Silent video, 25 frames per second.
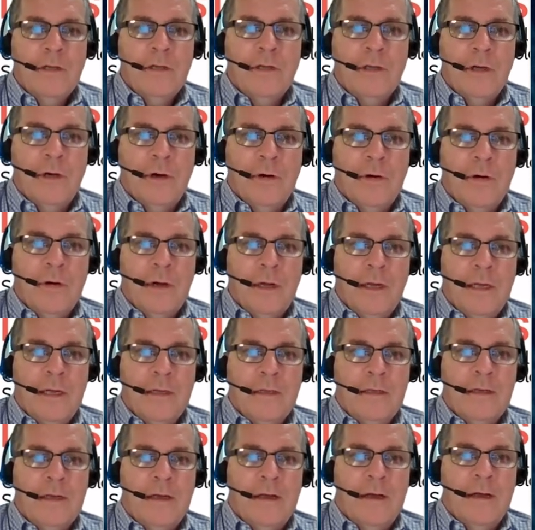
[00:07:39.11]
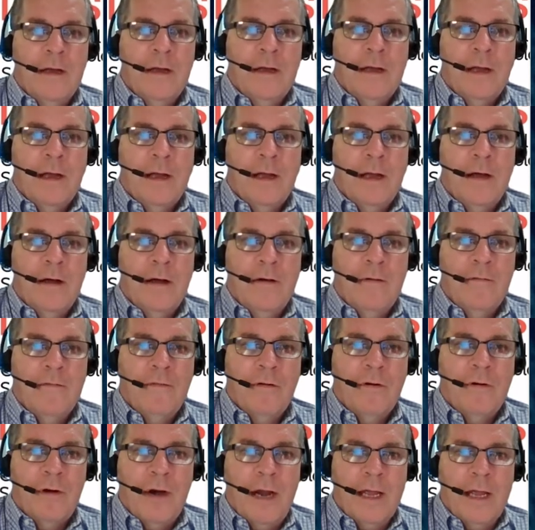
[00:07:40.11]
So it's a, uh,
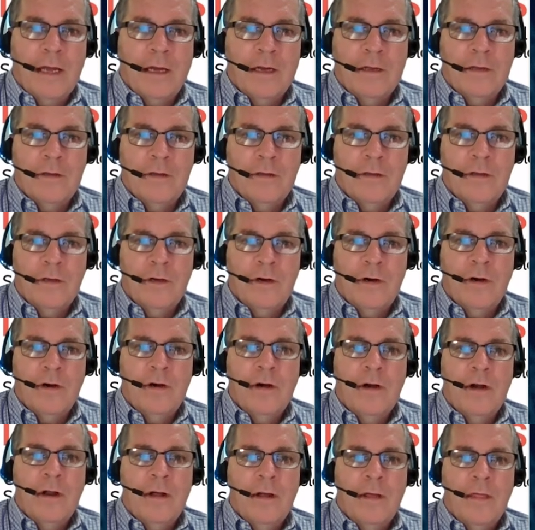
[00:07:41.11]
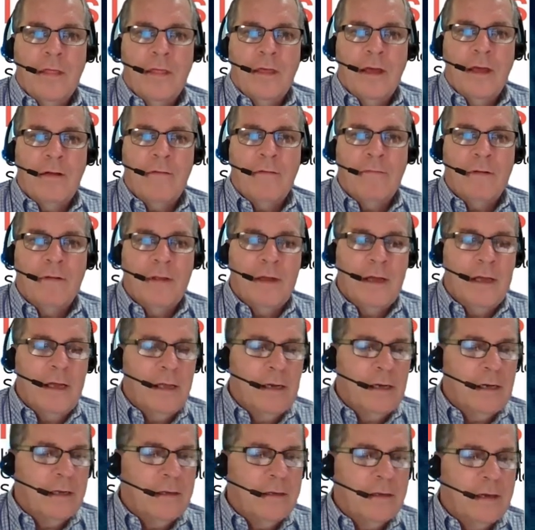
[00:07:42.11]
of great concern. Thankfully,
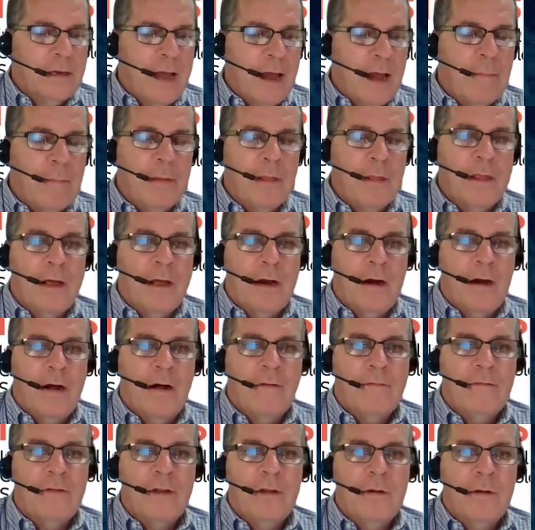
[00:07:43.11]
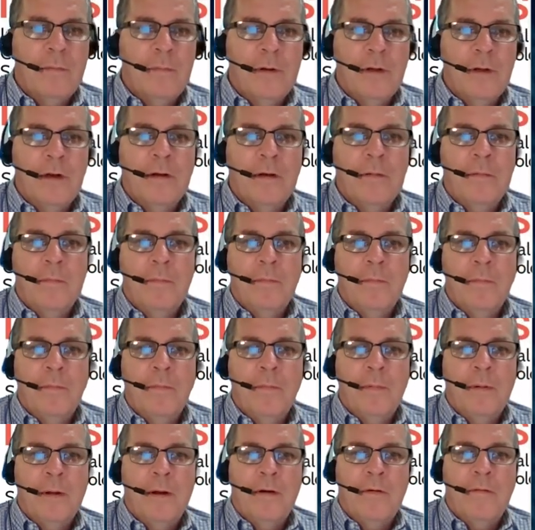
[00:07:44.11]
it doesn't happen that often, but
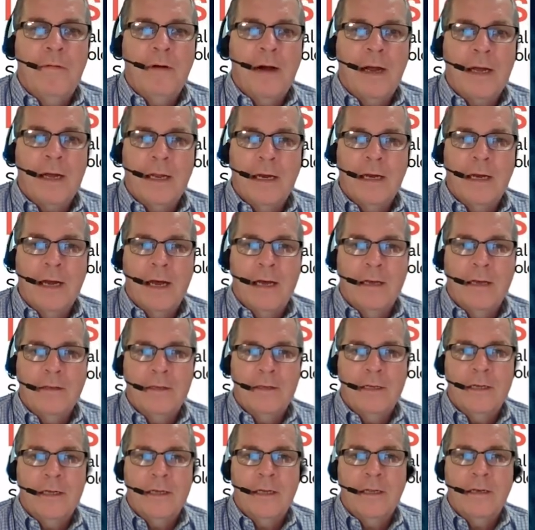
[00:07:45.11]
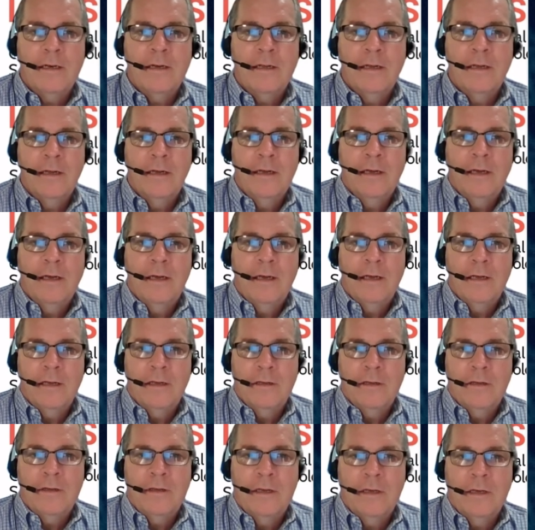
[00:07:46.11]
but recognizing it
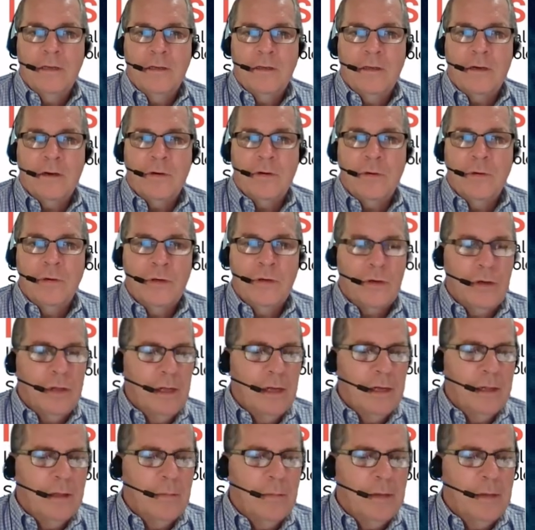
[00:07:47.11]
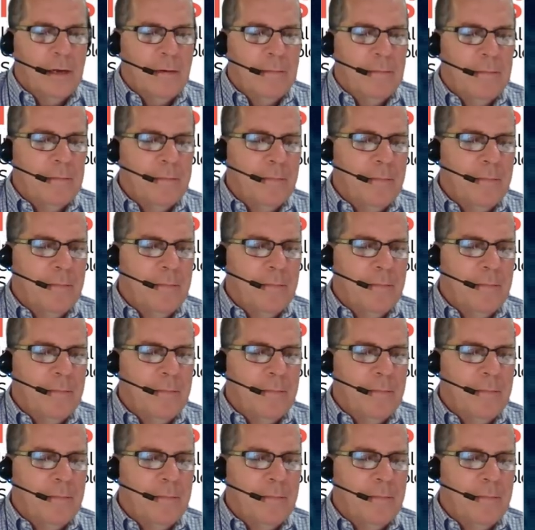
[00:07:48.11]
is is a crucial element.